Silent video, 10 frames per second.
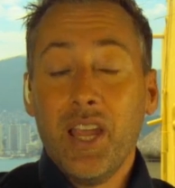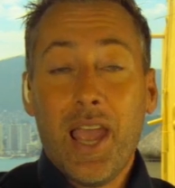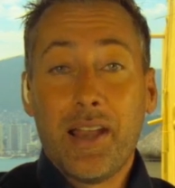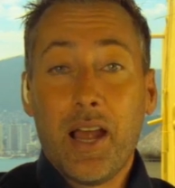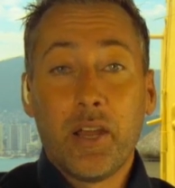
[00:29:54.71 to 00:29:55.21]

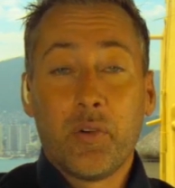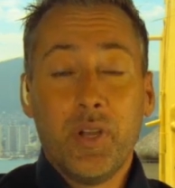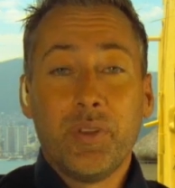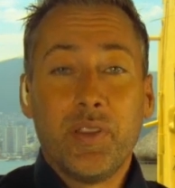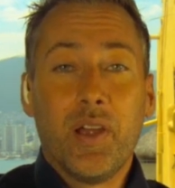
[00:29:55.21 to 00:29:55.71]
And I
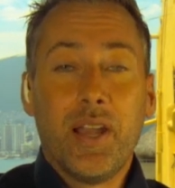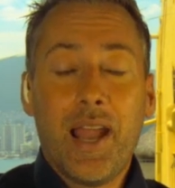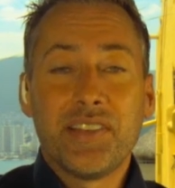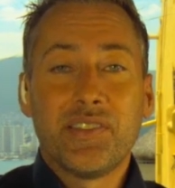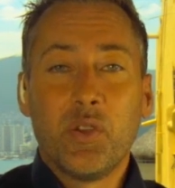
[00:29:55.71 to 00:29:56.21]
agree with you. It
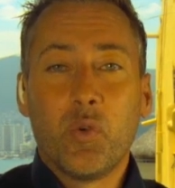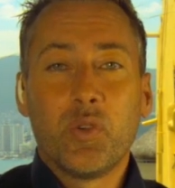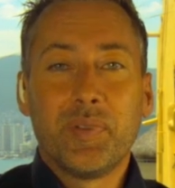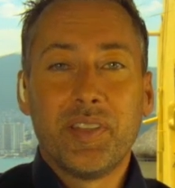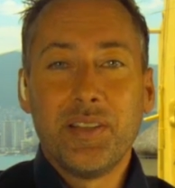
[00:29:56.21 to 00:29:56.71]
has the
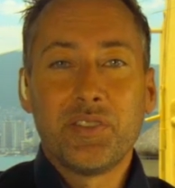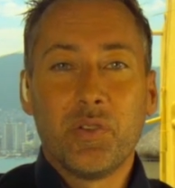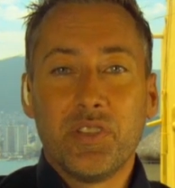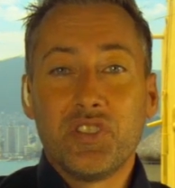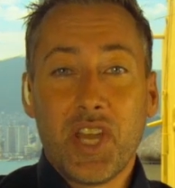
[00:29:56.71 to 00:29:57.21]
total
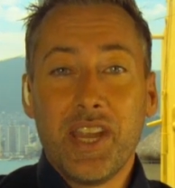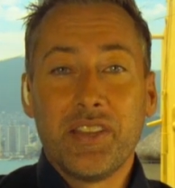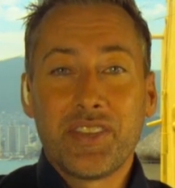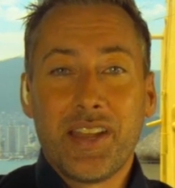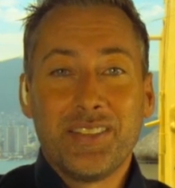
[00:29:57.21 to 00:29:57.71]
potential to
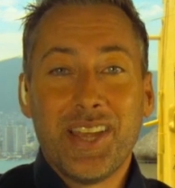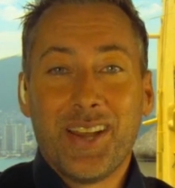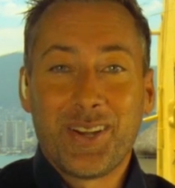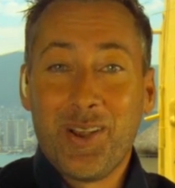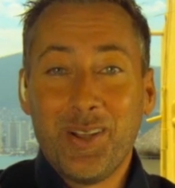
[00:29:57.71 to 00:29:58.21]
change that
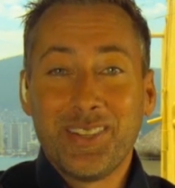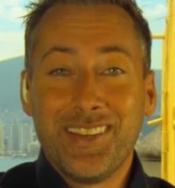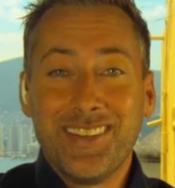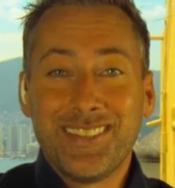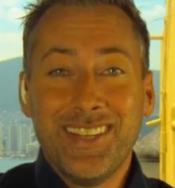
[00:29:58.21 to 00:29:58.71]
entire
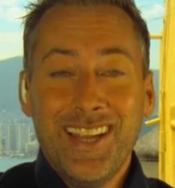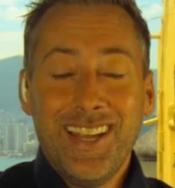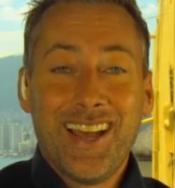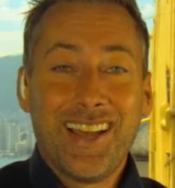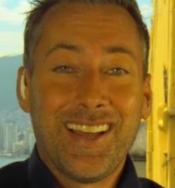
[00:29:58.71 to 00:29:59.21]
continent
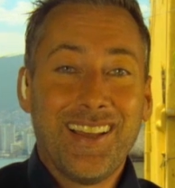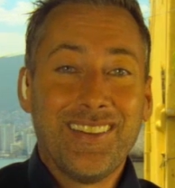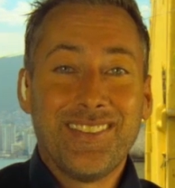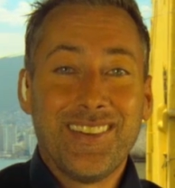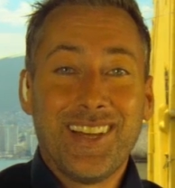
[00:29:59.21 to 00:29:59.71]

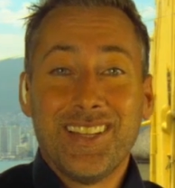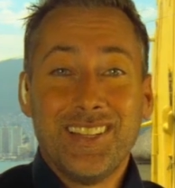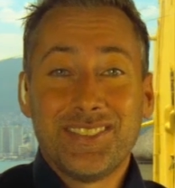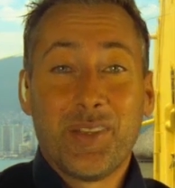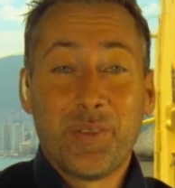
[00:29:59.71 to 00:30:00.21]

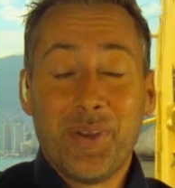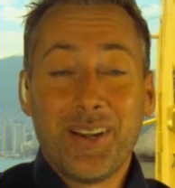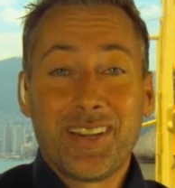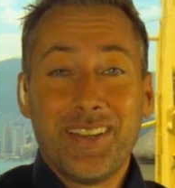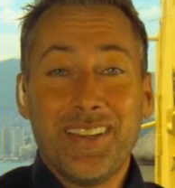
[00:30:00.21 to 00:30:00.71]
of South
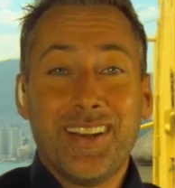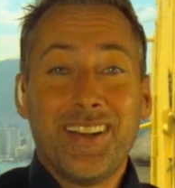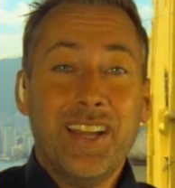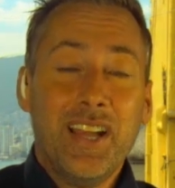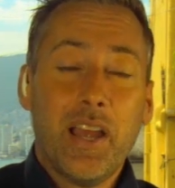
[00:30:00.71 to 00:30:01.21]
America
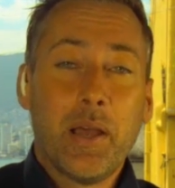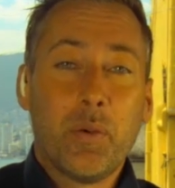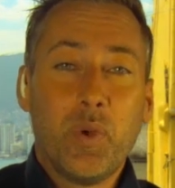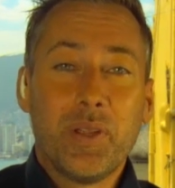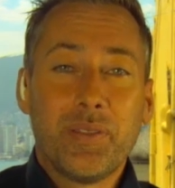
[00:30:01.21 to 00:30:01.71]
there
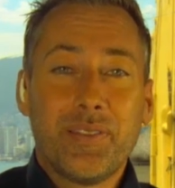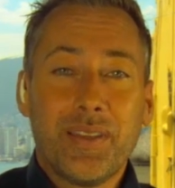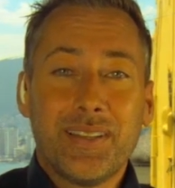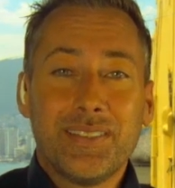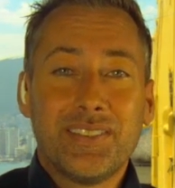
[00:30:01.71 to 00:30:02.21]
with
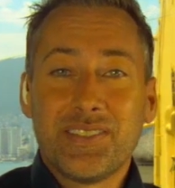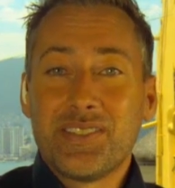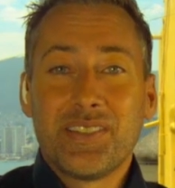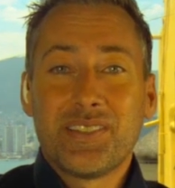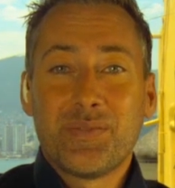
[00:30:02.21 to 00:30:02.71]

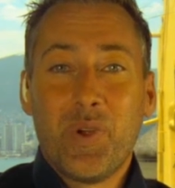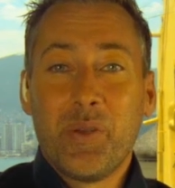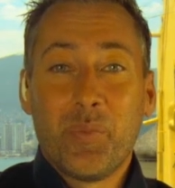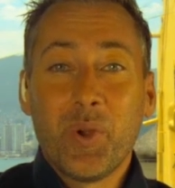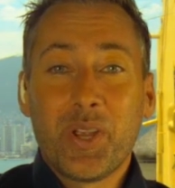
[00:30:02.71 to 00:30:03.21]
just this
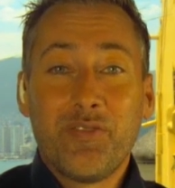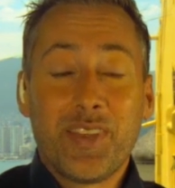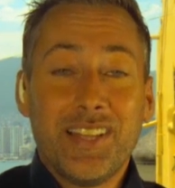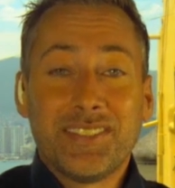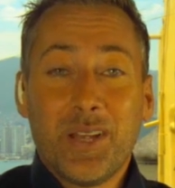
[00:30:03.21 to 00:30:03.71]
one book, if it
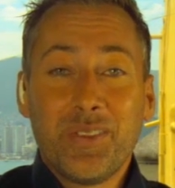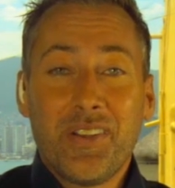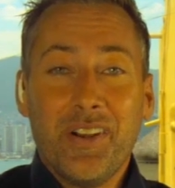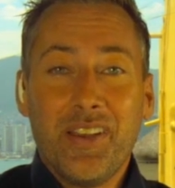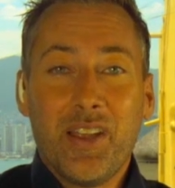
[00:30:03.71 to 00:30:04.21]
gets out
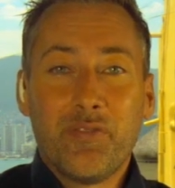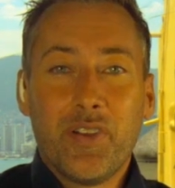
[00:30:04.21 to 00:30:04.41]
there enough.